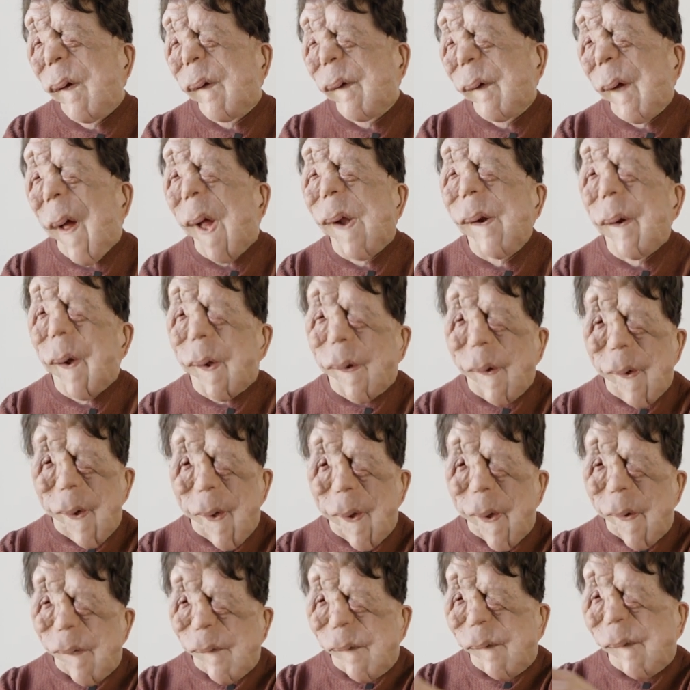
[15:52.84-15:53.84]
Psyduck, and
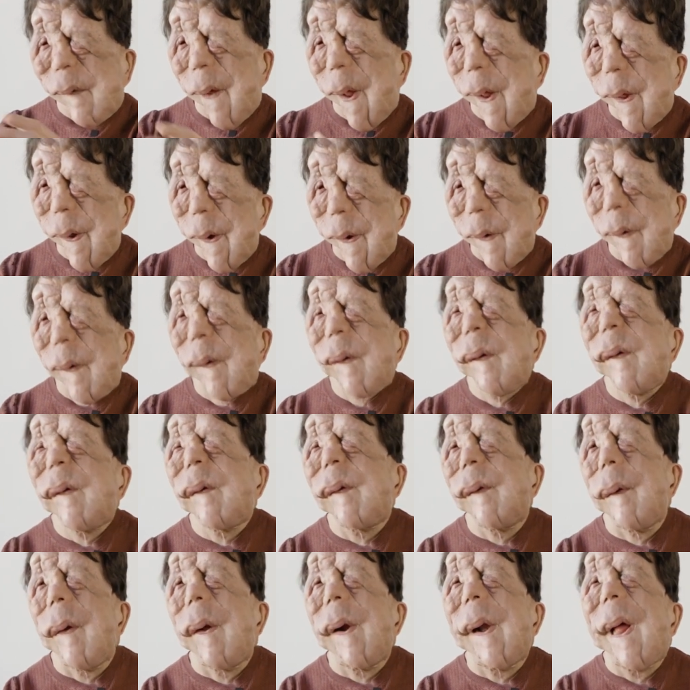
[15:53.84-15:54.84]
a giant
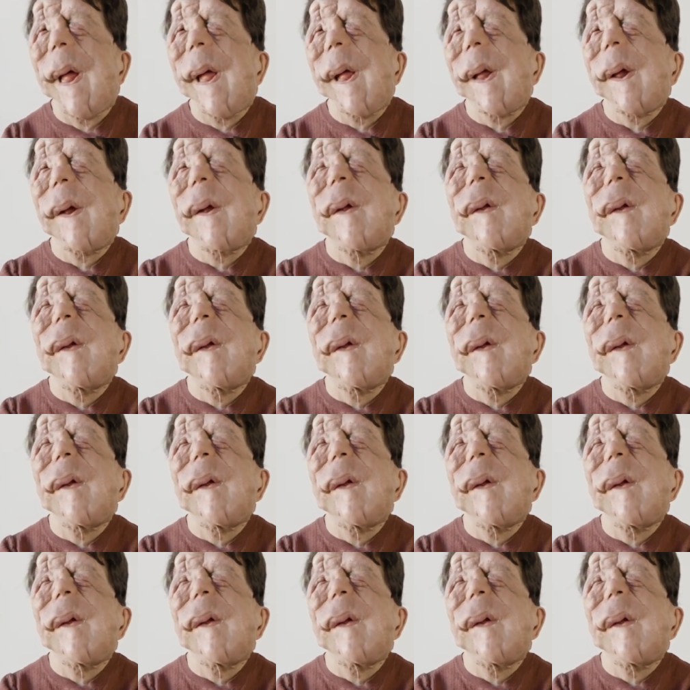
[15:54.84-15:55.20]
Snorlax.